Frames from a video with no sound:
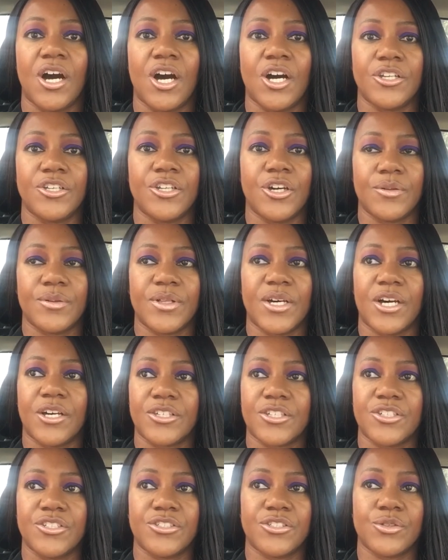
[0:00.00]
I know that I
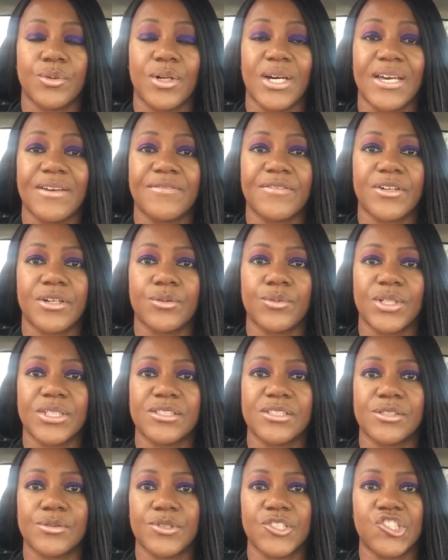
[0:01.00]
can do whatever I
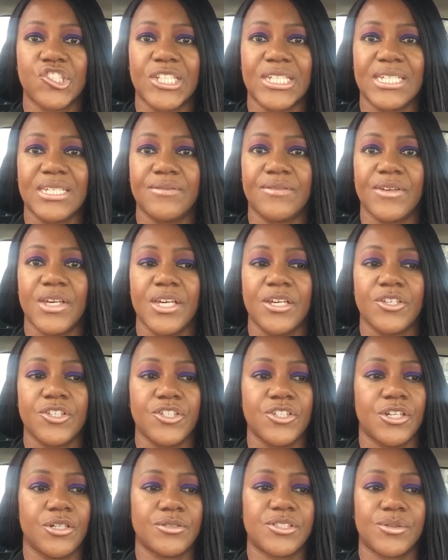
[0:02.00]
want to achieve.
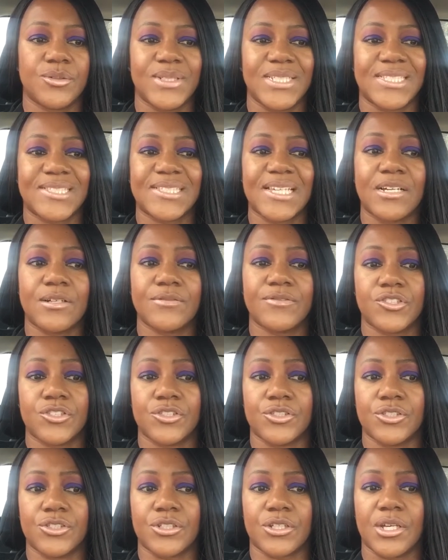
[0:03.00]
You know, so it's
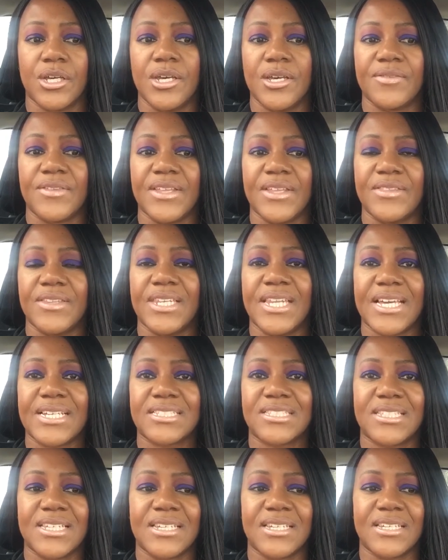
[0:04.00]
self-talk. Then the
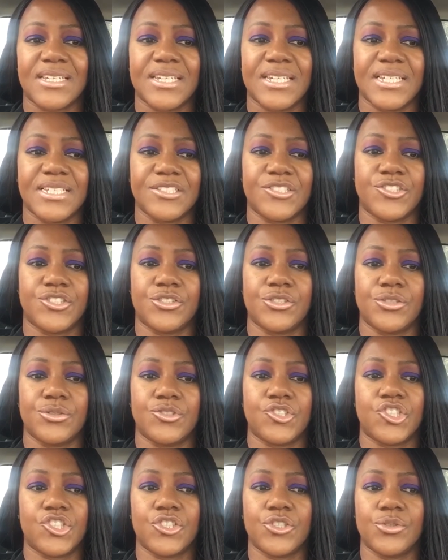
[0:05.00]
next thing is to
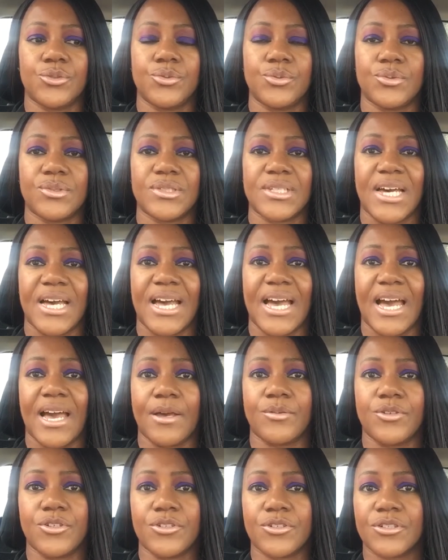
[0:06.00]
choose how
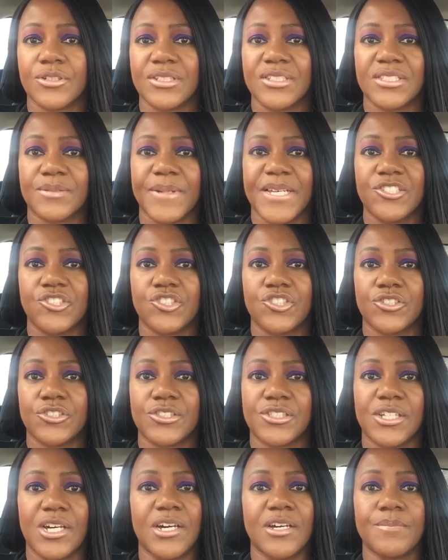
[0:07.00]
you're going to spend your
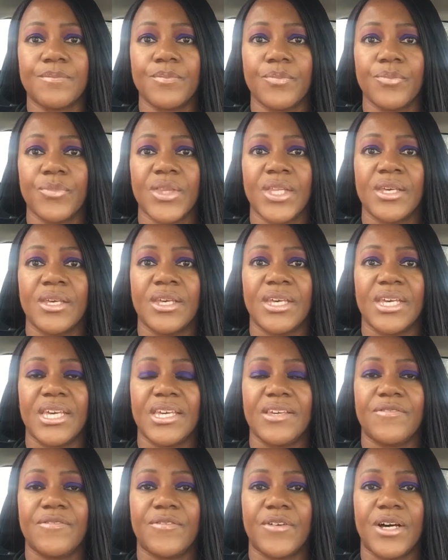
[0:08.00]
time.
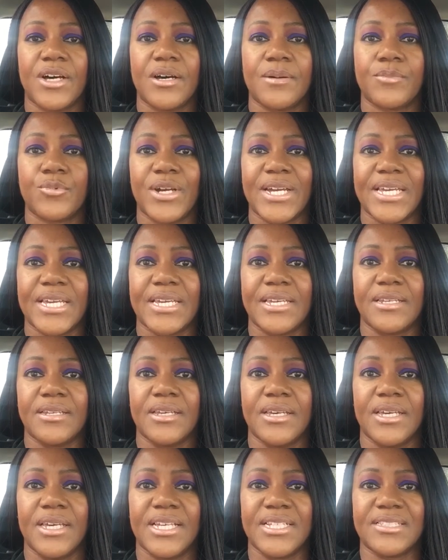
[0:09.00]
If our brain
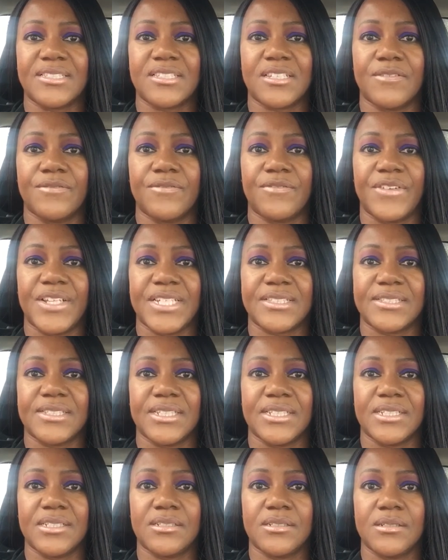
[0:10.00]
is
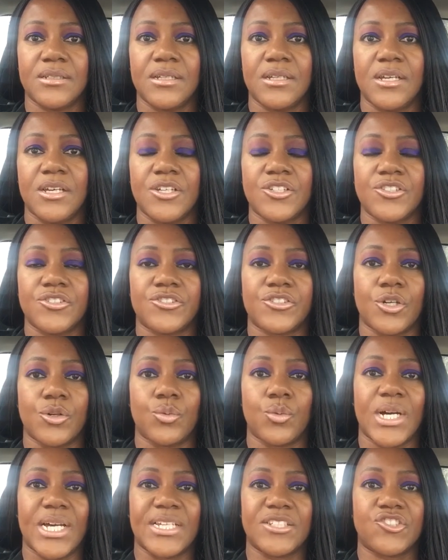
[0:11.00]
conflicted, so
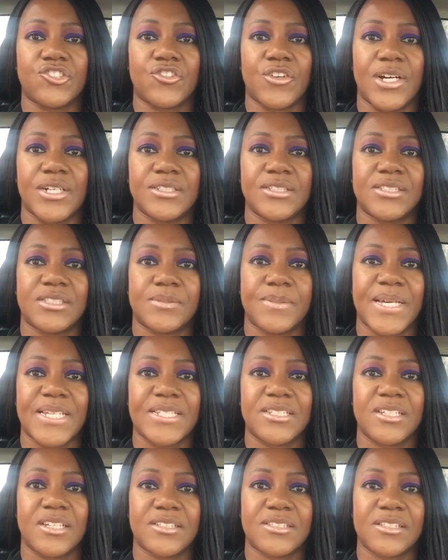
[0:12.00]
we're trying to
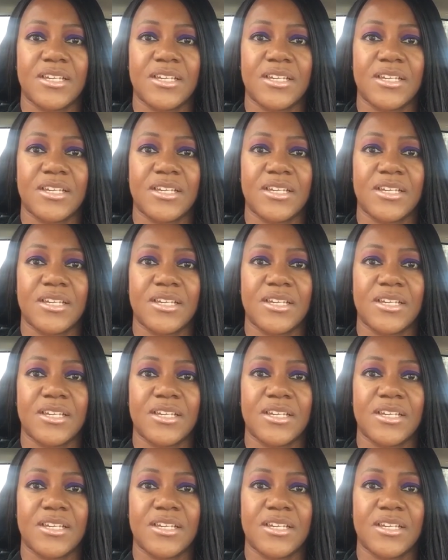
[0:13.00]
spend our